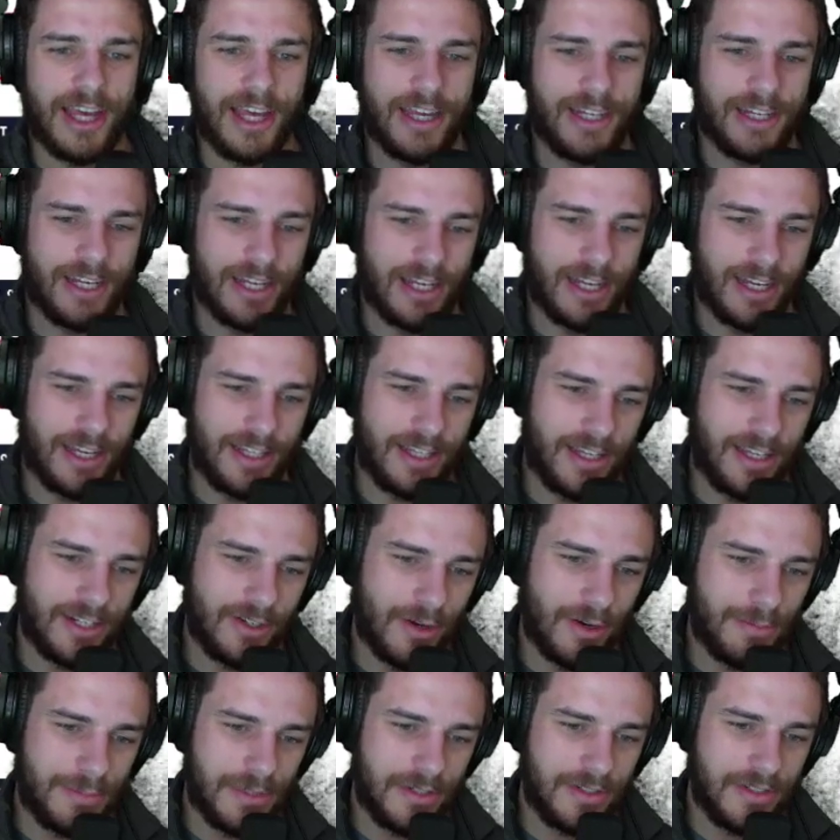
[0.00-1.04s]
then
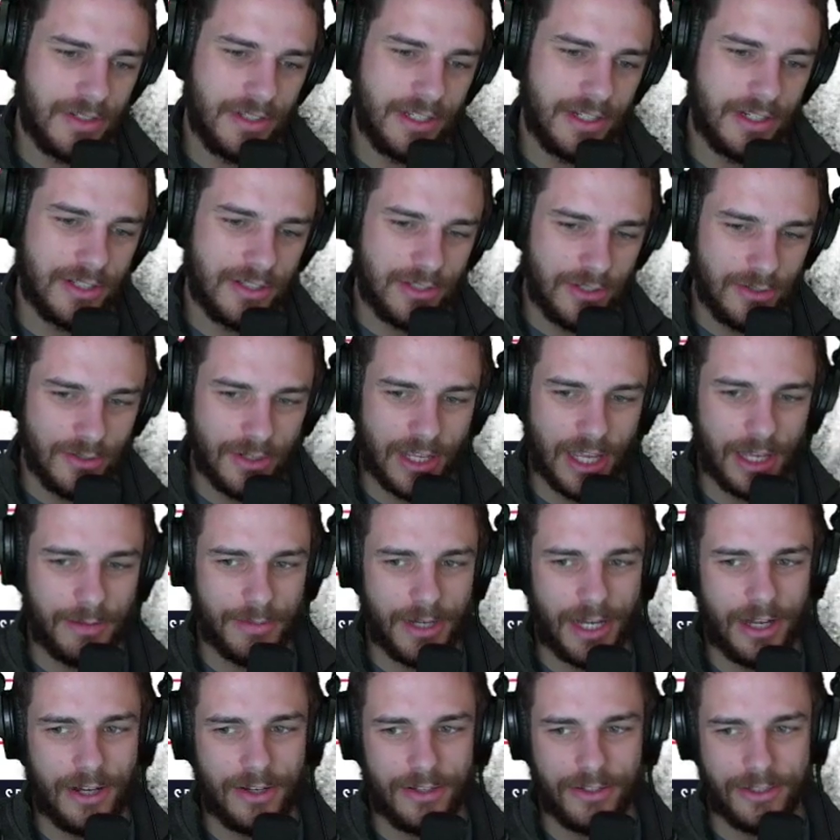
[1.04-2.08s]
Crypto Deleted 2 came
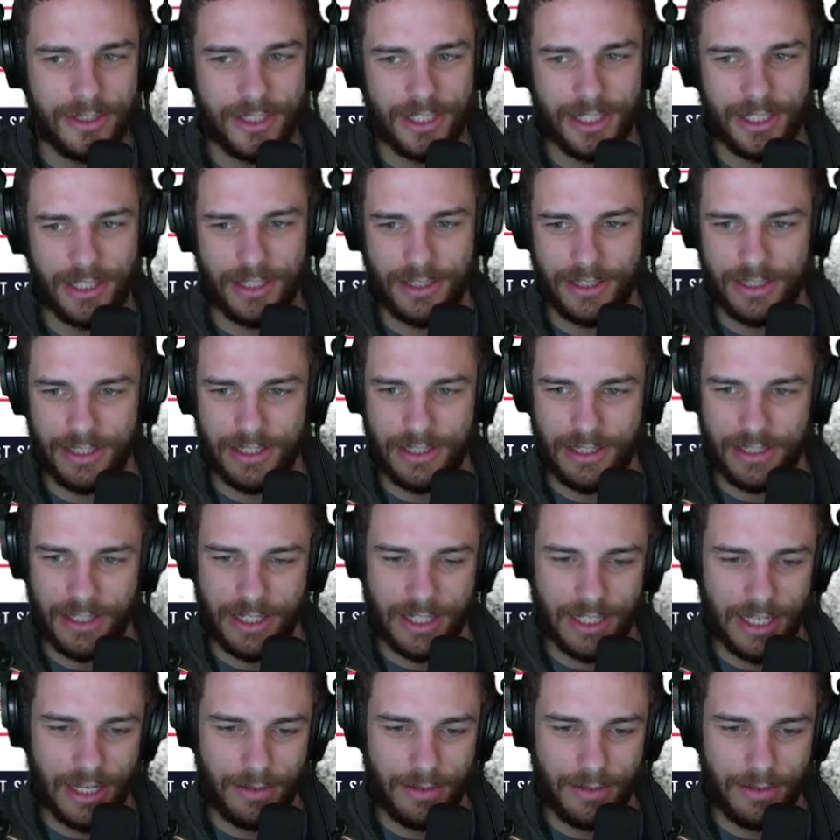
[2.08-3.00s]
out, and they kept